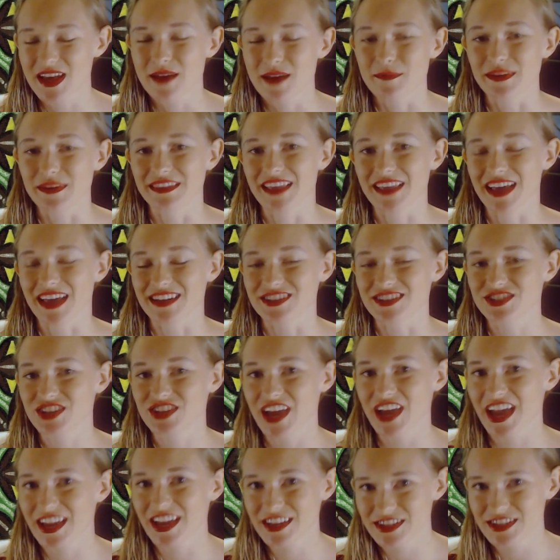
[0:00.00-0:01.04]
but that is
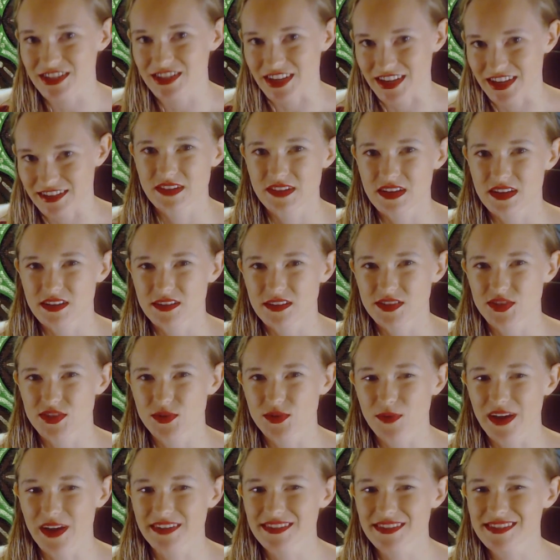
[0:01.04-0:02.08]
changing. To
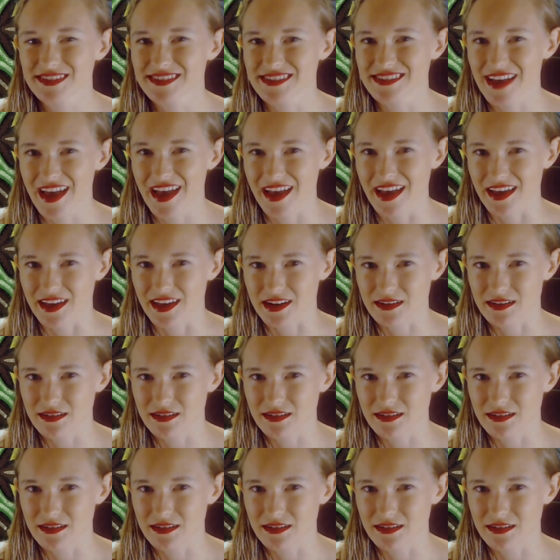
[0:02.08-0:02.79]
understand